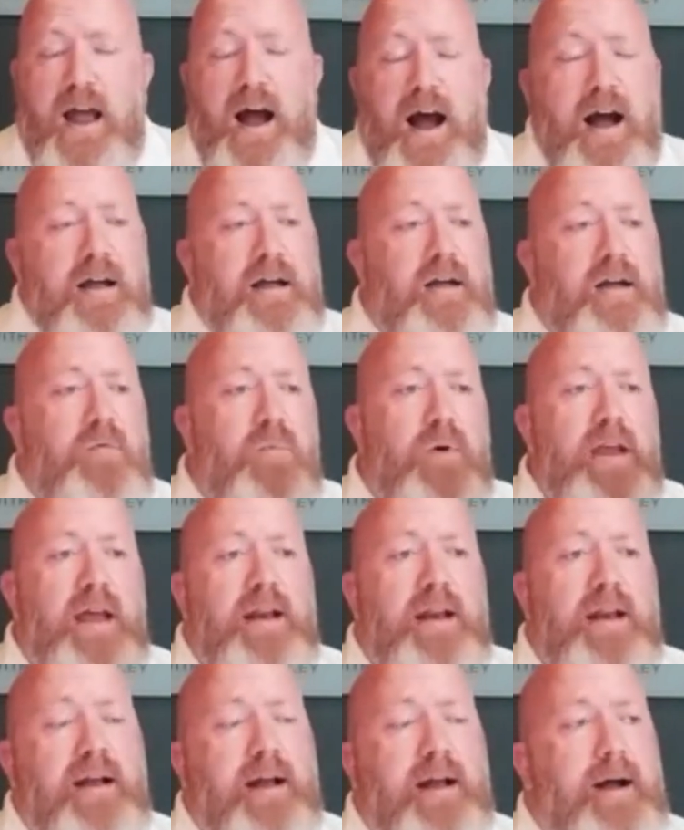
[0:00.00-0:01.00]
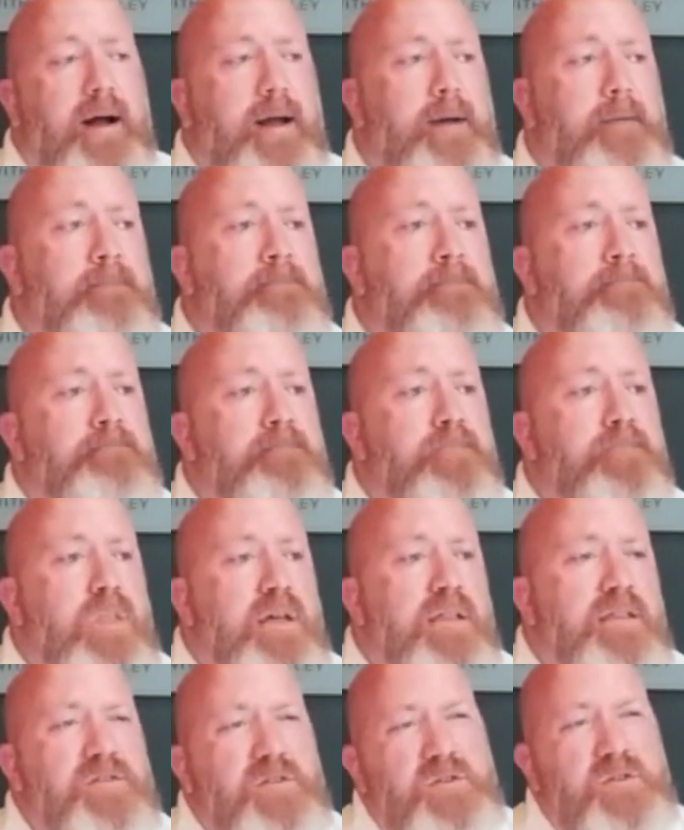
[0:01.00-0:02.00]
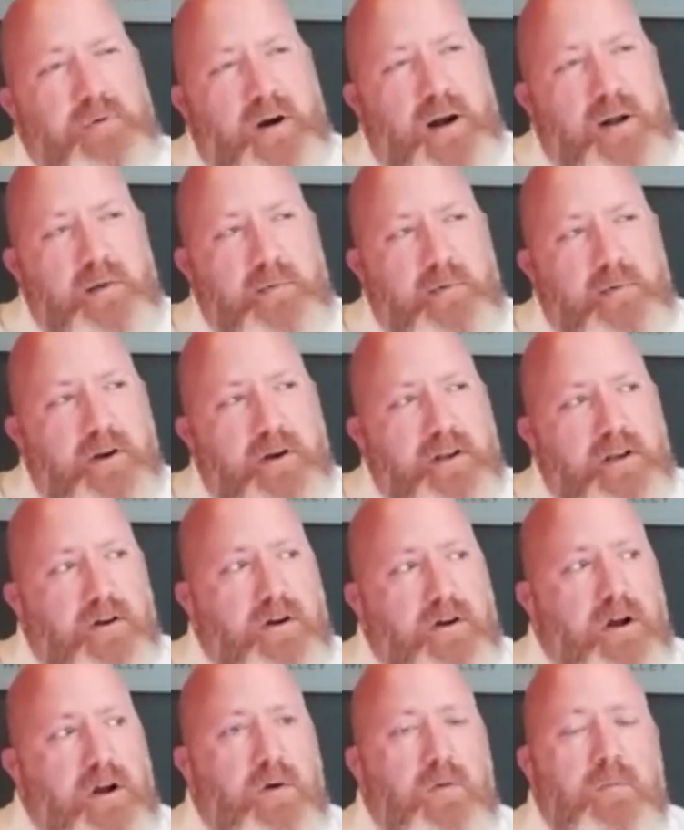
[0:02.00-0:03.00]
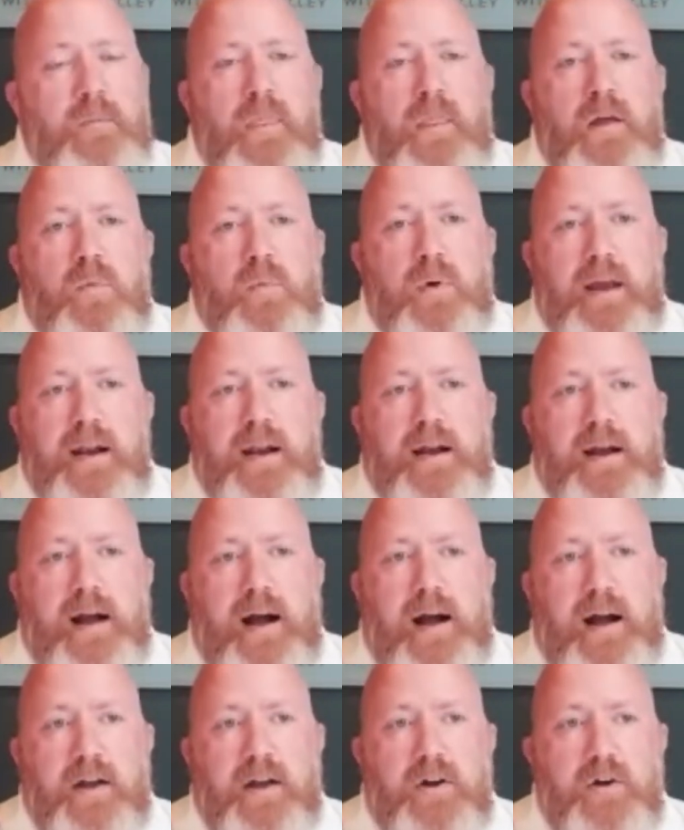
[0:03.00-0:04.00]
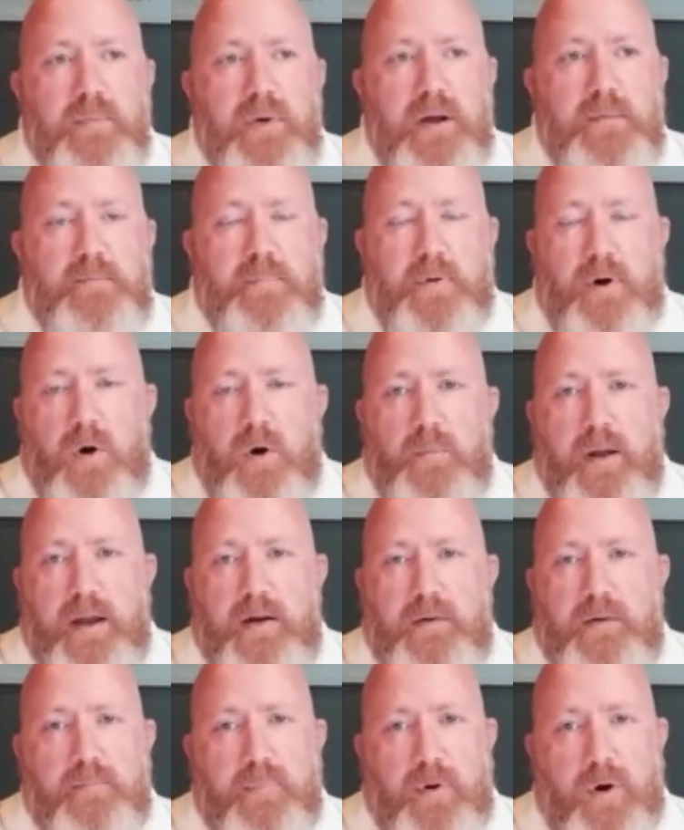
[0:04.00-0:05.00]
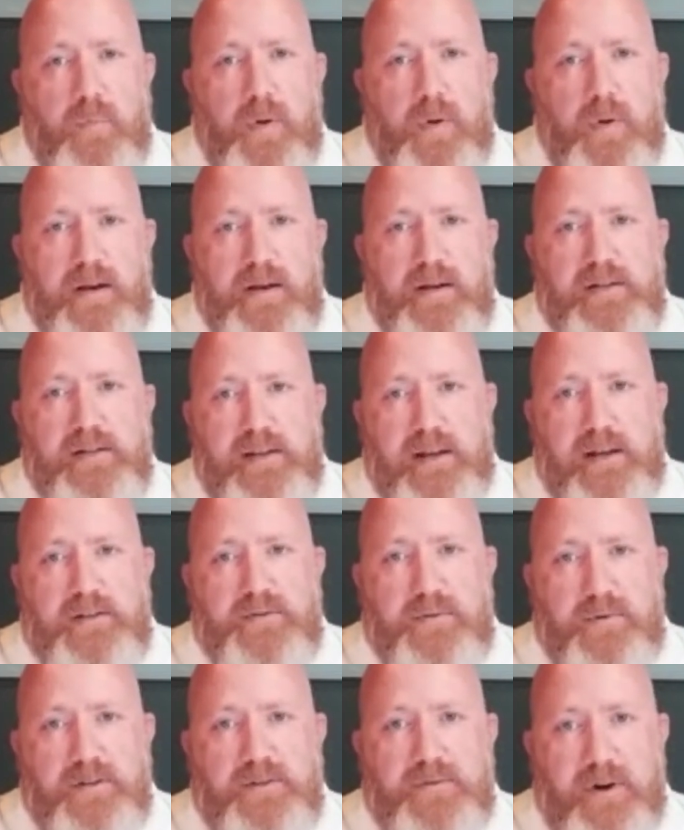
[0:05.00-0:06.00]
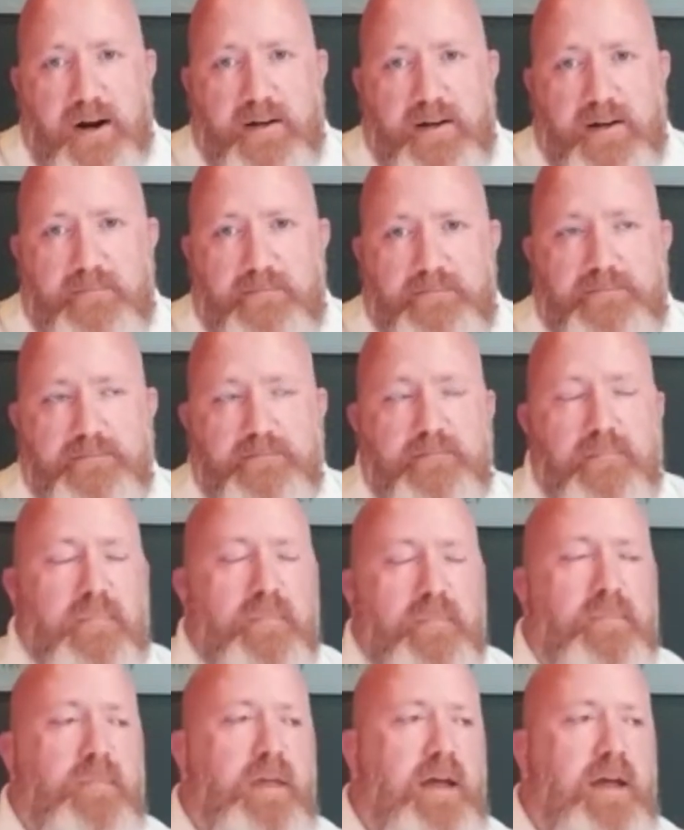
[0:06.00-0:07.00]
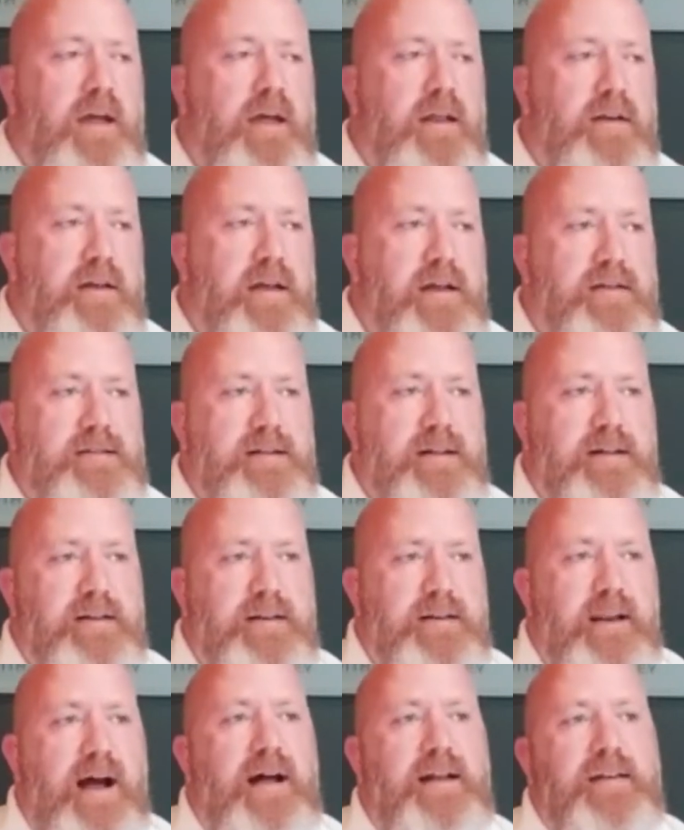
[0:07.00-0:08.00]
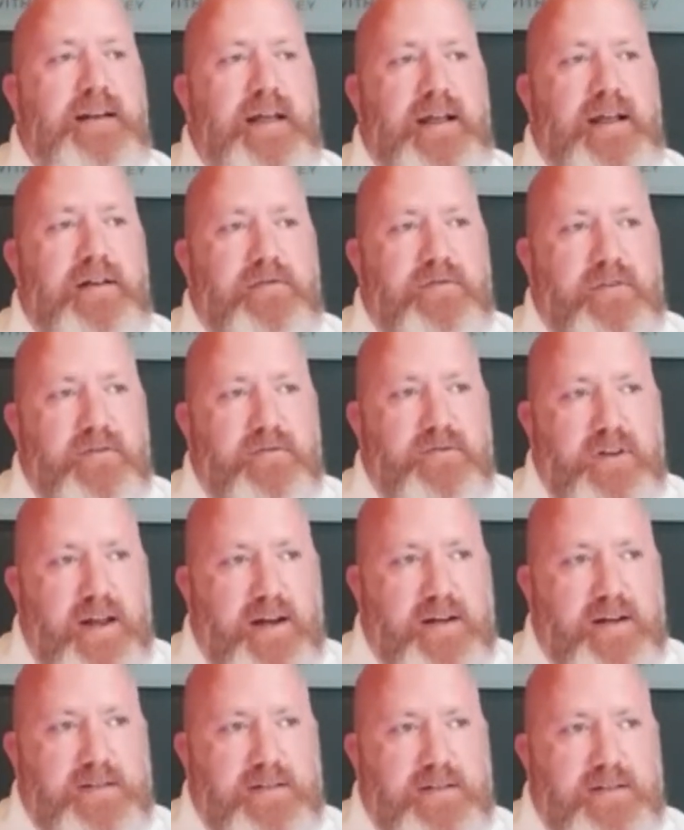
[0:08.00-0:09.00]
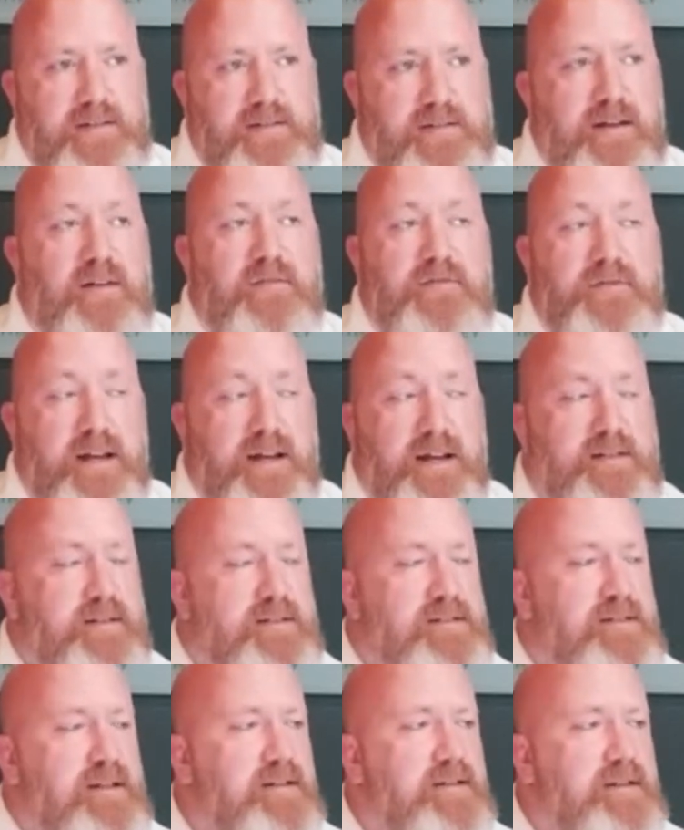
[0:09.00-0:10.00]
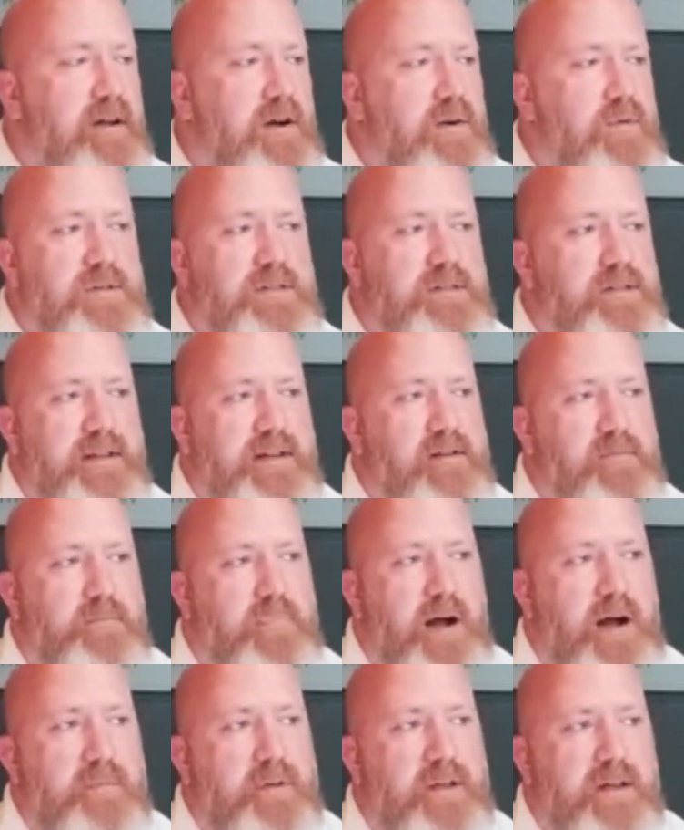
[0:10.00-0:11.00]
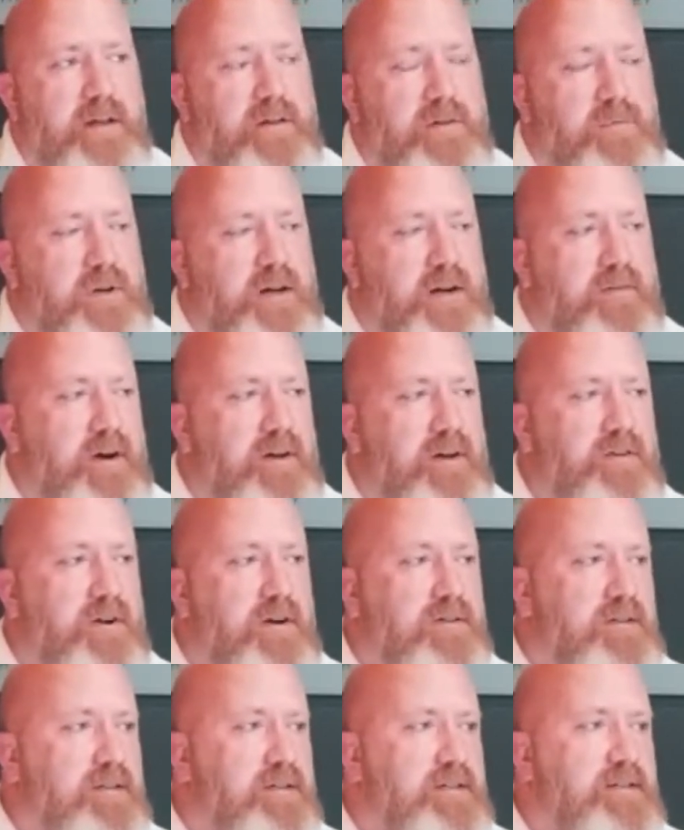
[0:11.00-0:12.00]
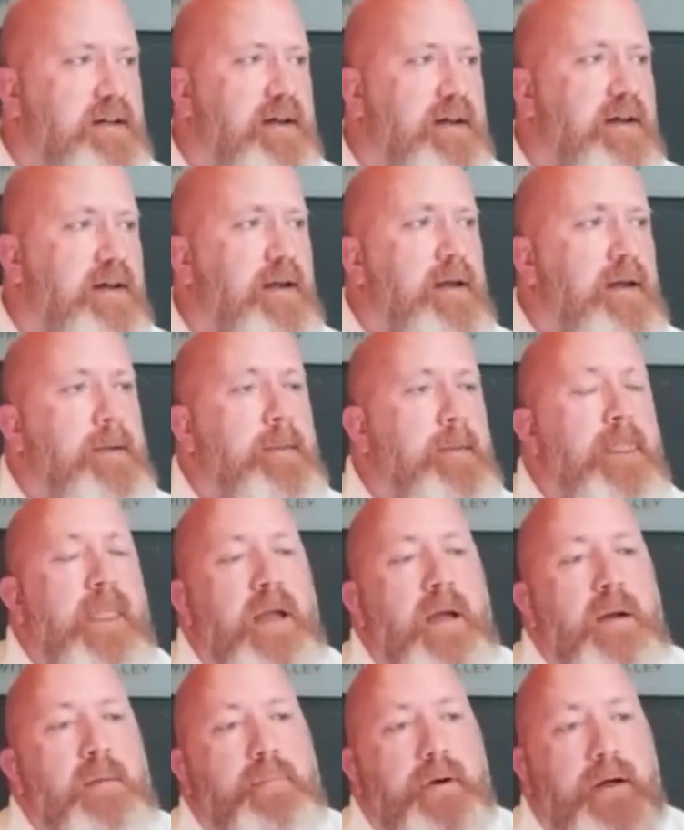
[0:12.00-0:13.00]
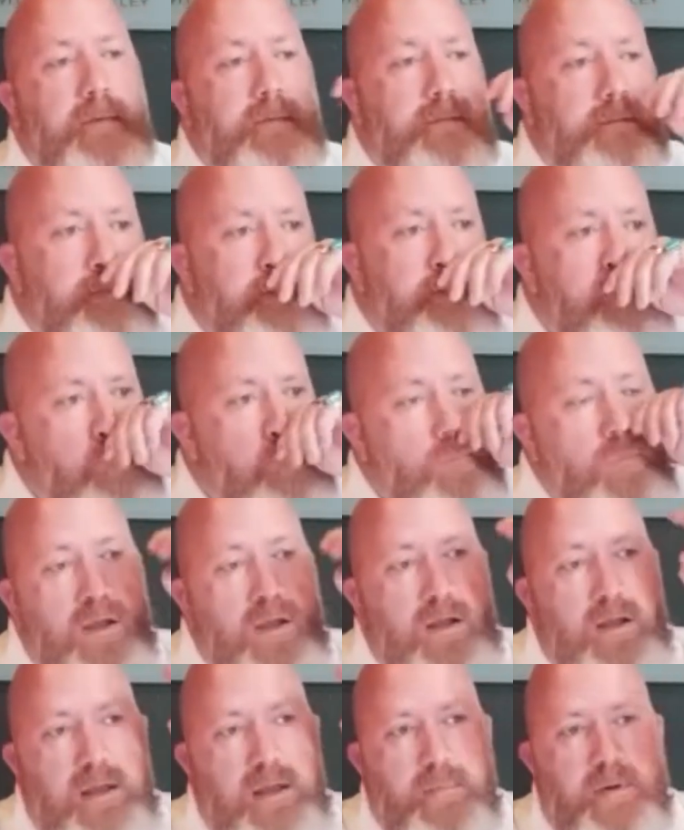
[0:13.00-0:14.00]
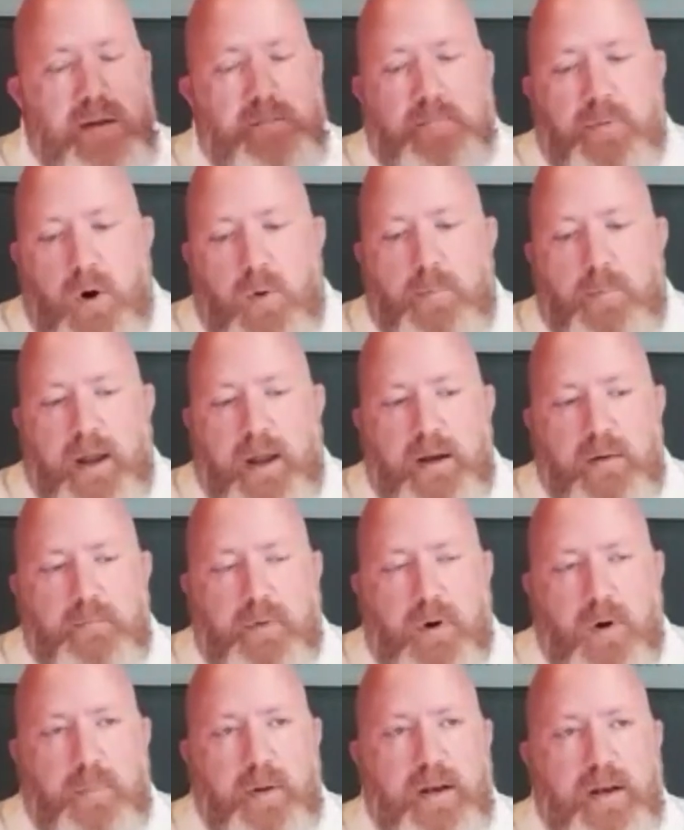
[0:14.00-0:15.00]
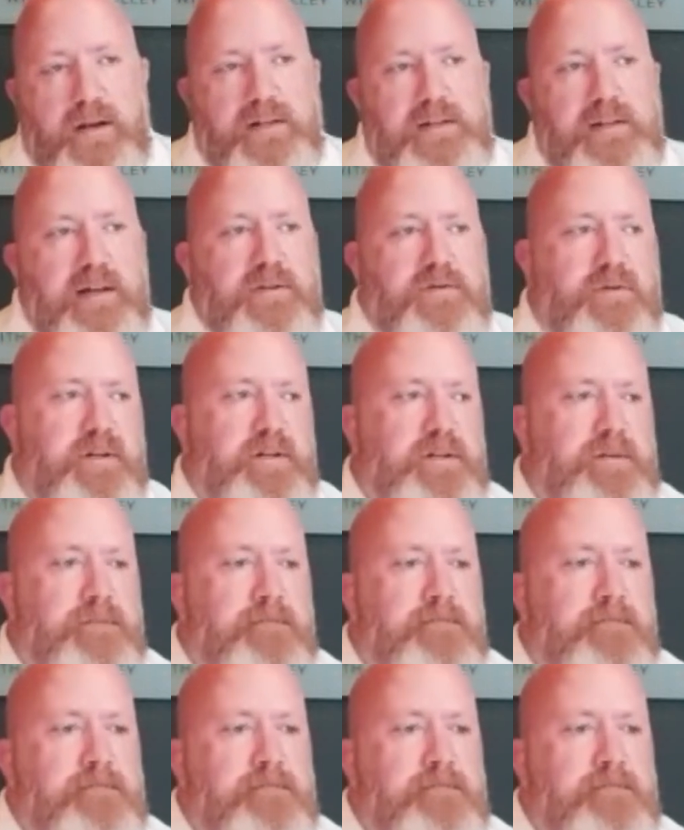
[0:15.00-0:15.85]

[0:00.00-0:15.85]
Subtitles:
We had a guy, this is probably about a year ago. We had a guy who made propane and propane accessories, right? And as a non-native of Texas, I always think of Bobby Hill whenever I talk to this guy. But he made propane and propane accessories.